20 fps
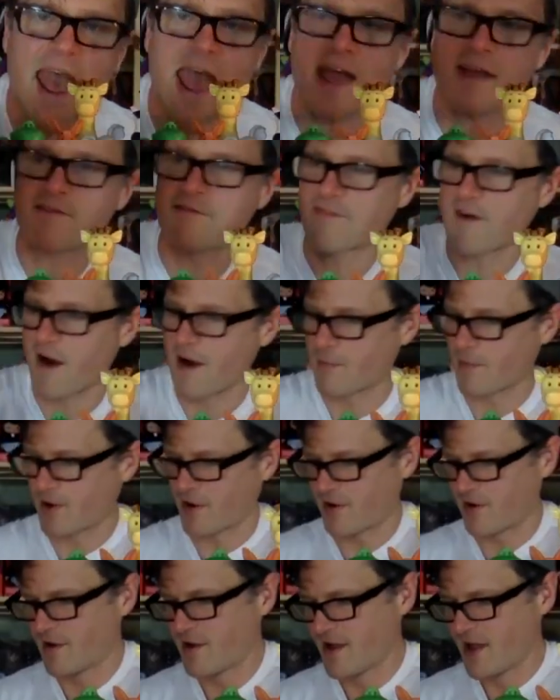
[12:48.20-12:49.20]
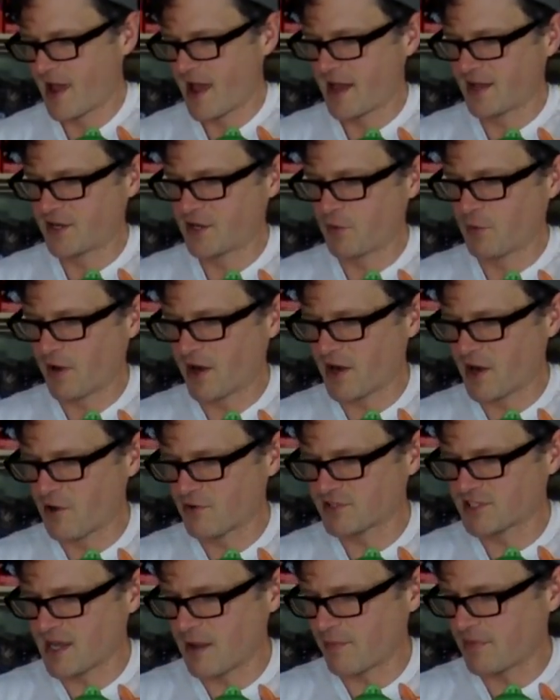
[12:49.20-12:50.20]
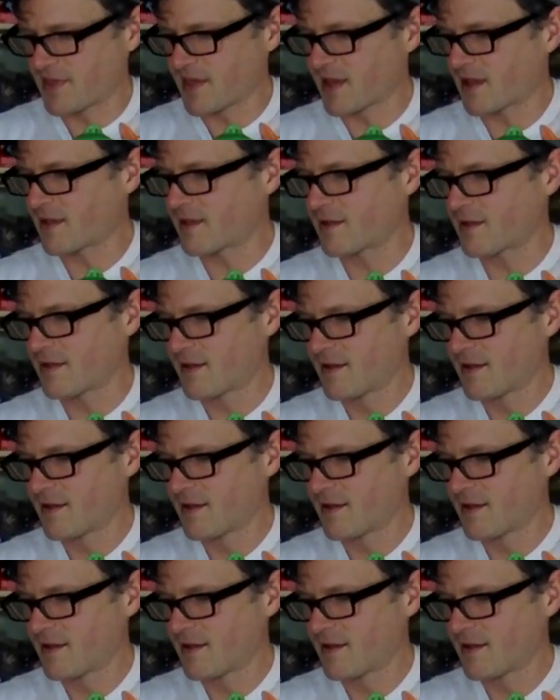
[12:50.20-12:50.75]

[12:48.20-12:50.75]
egg farmer. And do you want to know something?